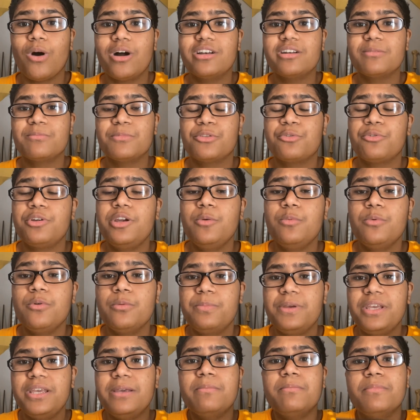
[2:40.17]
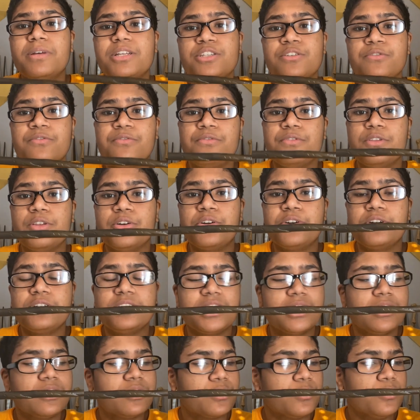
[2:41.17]
number 3 will be Miss Fleur
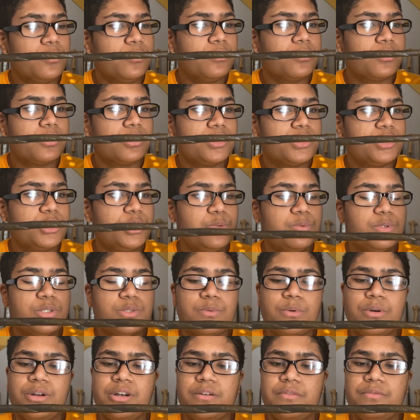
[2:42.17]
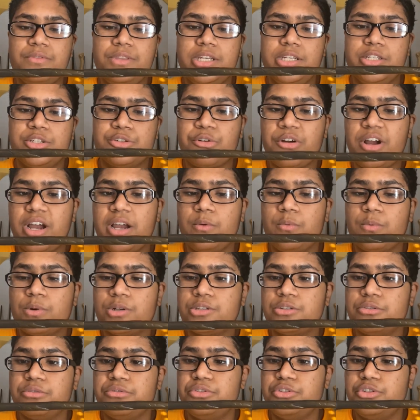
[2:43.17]
Delacour. She was one of the
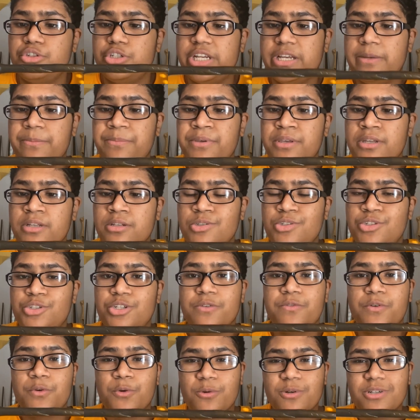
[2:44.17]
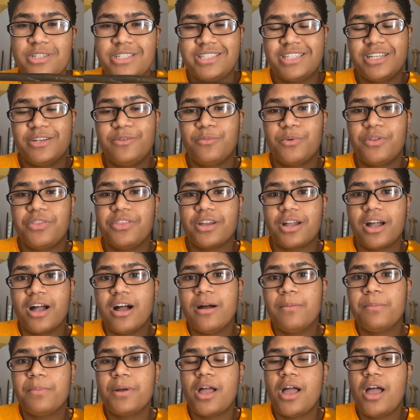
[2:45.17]
Triwizard champions. She, of course, didn't win the
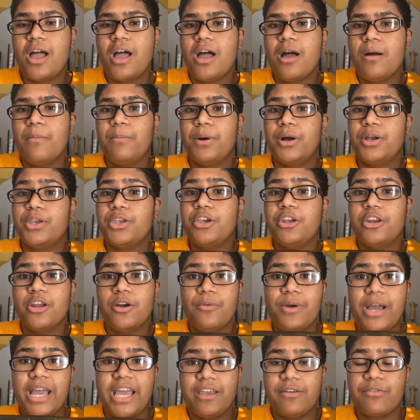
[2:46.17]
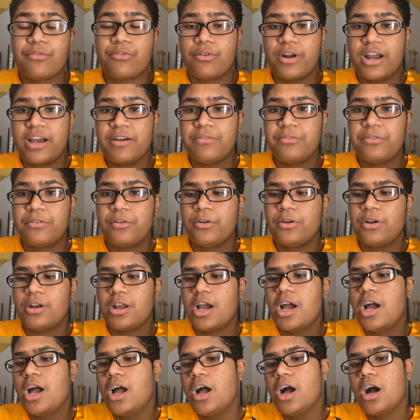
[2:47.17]
cup, but, you know, A for effort.
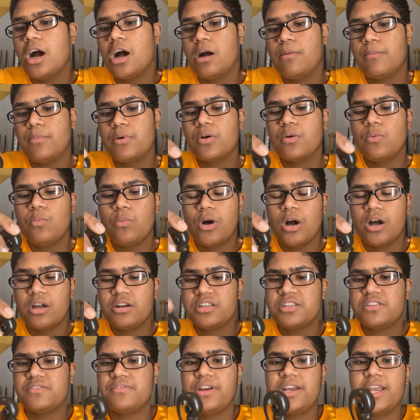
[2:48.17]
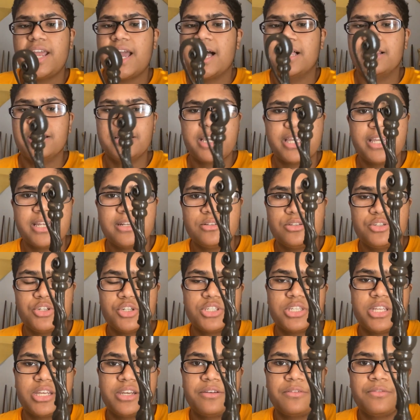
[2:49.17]
Her wand is very elegant,
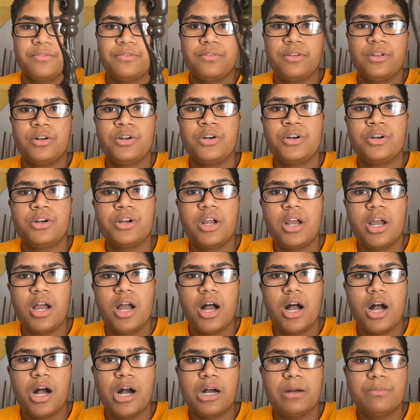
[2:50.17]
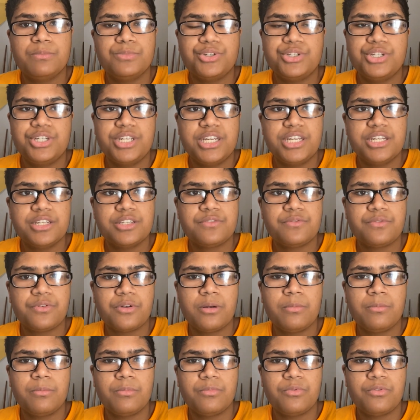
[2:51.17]
just like Fleur. She is
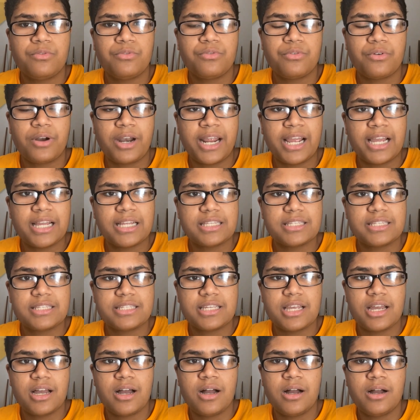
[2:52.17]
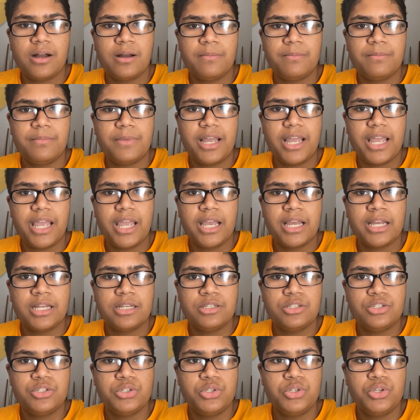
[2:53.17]
from France,
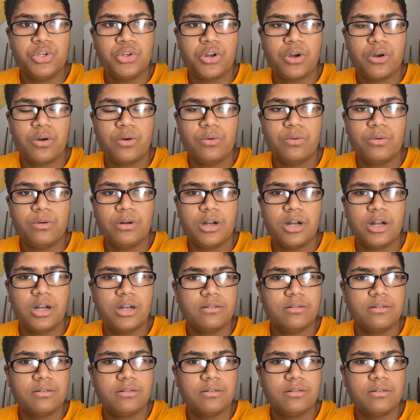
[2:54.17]
and, you know,